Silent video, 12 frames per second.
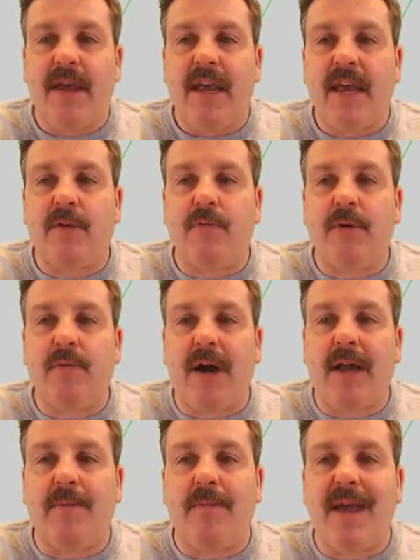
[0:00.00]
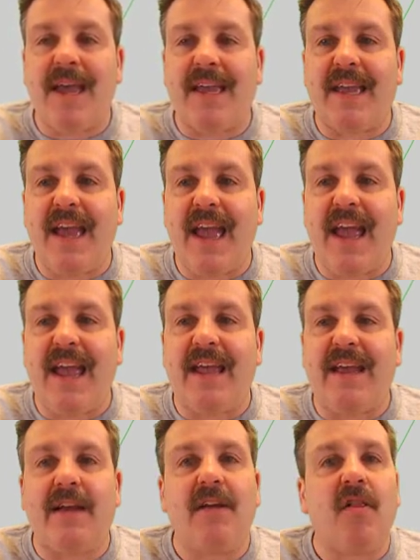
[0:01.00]
And we want to make
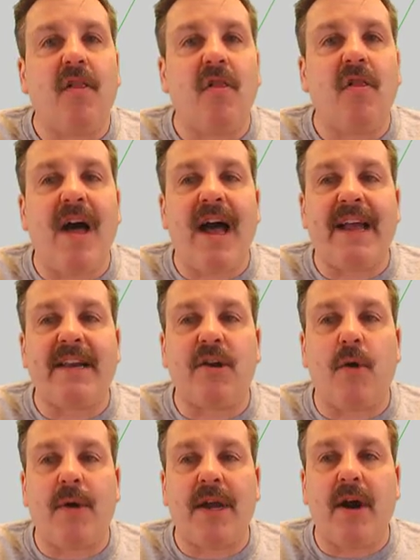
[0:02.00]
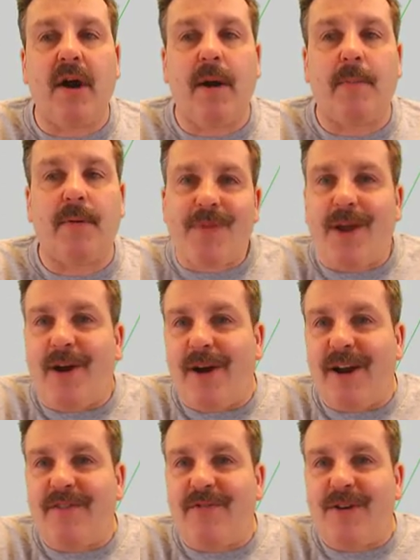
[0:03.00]
a line going up.
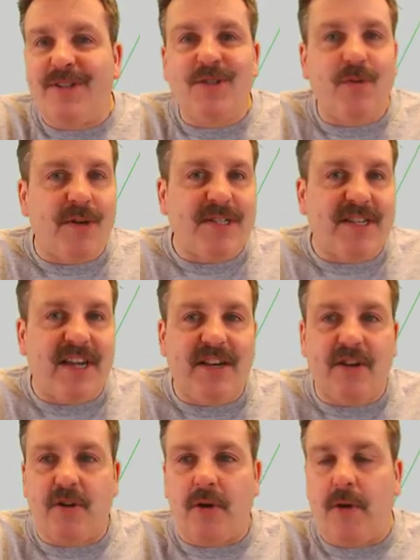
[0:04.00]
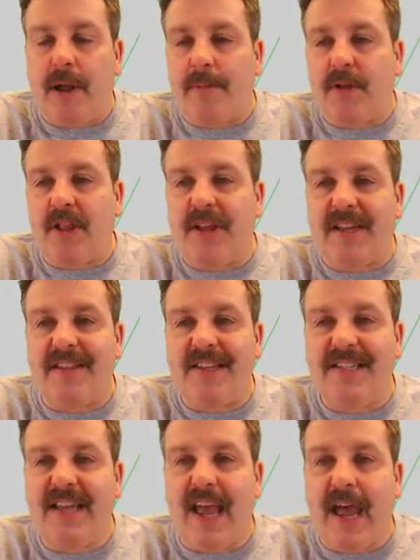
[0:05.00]
Alrighty friends, so once again, you'll note I'm clicking
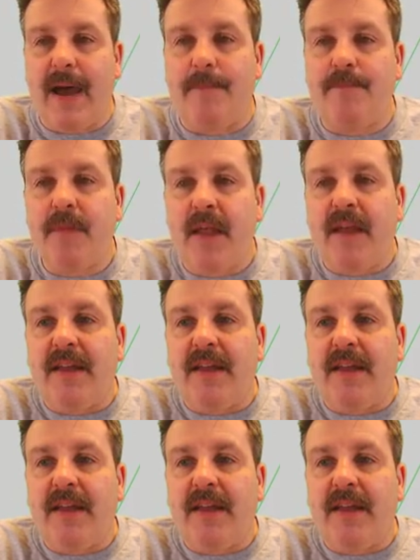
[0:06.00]
the tab.